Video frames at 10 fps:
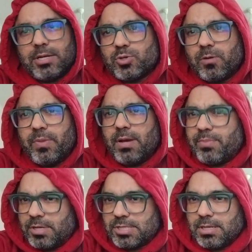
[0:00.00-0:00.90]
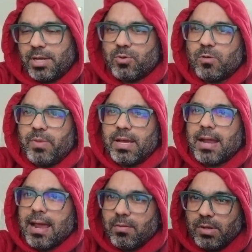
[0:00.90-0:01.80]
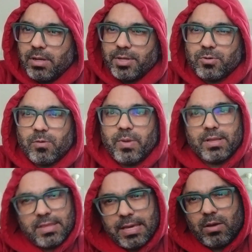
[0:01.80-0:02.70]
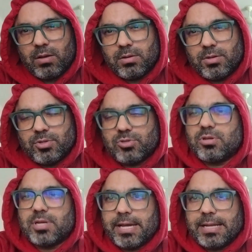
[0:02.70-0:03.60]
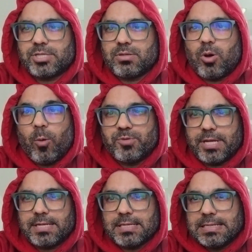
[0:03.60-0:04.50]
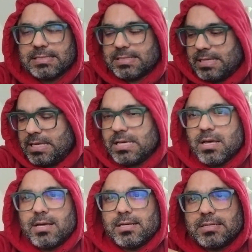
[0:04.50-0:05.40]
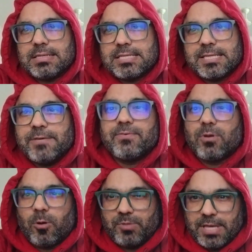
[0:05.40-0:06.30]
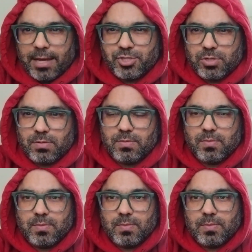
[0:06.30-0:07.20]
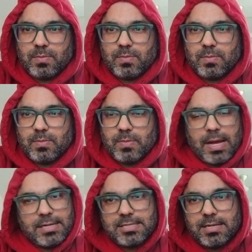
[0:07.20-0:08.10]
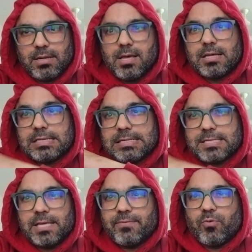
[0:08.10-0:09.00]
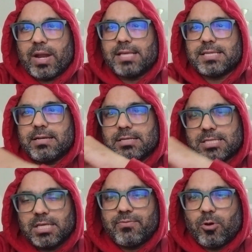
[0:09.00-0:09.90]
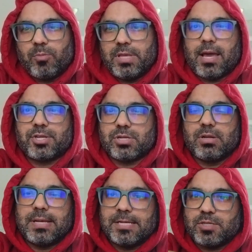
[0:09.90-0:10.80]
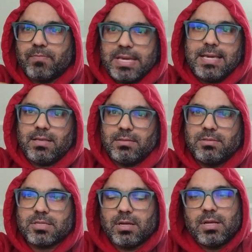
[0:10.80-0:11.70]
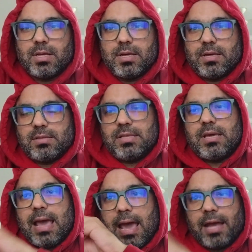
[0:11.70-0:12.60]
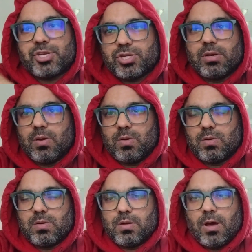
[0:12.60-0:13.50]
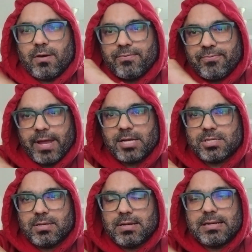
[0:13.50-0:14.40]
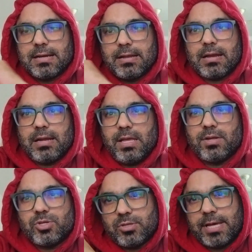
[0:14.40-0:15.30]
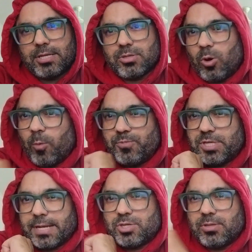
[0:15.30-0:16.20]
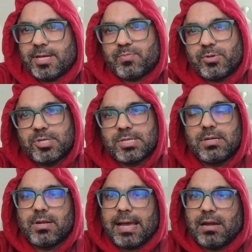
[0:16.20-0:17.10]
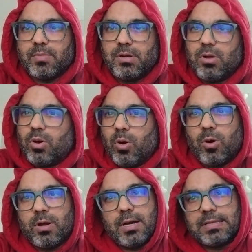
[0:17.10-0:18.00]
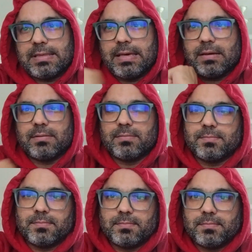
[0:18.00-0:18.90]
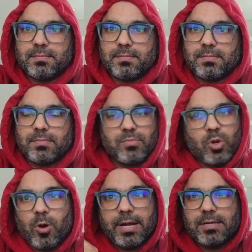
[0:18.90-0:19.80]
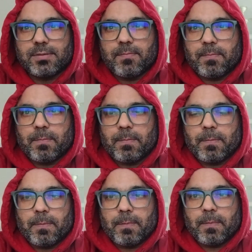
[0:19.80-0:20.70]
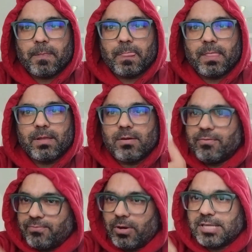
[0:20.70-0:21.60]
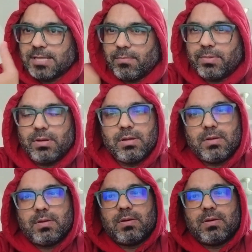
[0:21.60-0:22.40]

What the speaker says: it could be a person, it could be an animal, it could be a thing. So the direct object is the receiver of the action. Understand? The receiver. When I say receiver of the action, it means the action affects directly to that object, to that person, animal, or a thing. Got it? For example,